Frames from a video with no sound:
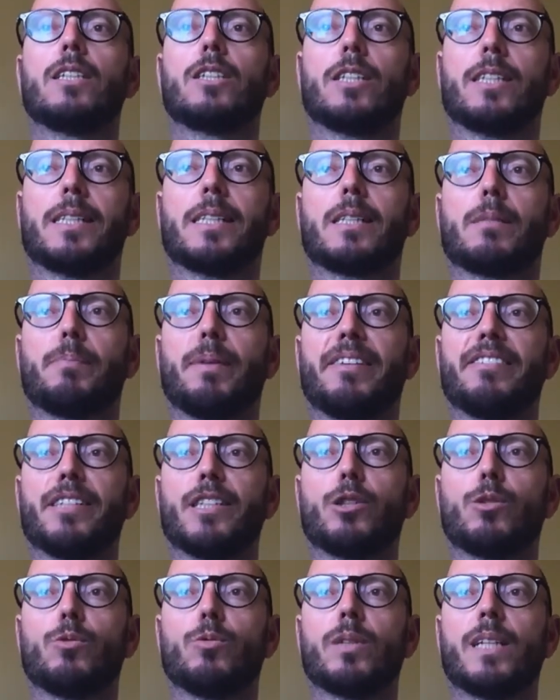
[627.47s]
to
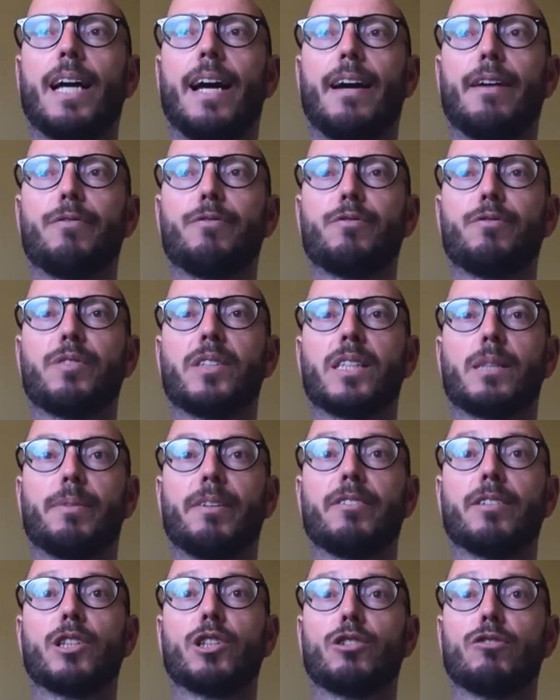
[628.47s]
spiritual death,
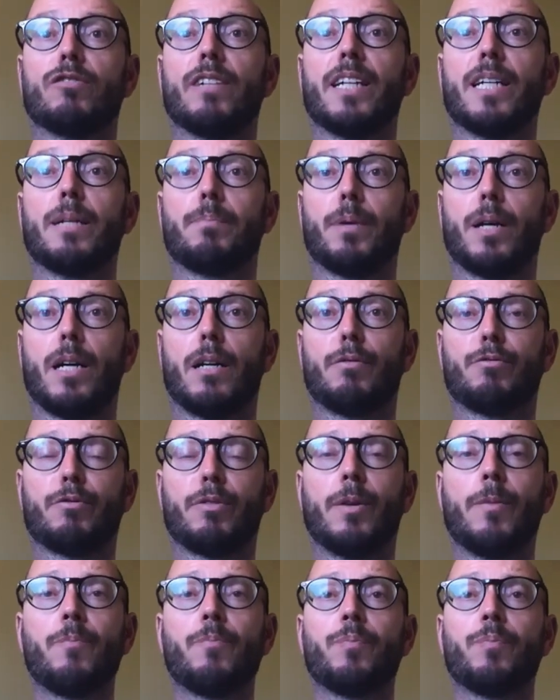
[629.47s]
spiritual rebirth,